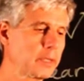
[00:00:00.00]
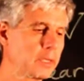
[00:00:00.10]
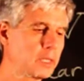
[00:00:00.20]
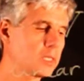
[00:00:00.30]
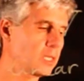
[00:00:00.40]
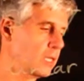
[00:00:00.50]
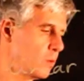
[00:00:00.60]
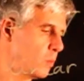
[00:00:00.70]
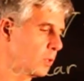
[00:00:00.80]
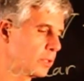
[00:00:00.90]
is
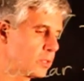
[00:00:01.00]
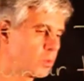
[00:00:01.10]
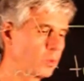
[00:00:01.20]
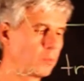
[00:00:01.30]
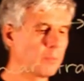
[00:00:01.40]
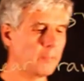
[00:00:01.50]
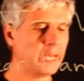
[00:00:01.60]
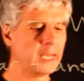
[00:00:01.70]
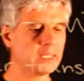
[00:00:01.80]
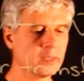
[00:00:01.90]
equal to
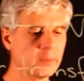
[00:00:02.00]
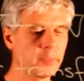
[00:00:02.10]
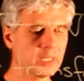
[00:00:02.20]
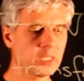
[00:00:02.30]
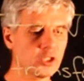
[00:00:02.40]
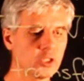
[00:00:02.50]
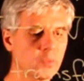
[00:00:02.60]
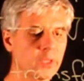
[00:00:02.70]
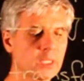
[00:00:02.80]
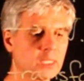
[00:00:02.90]
S composition with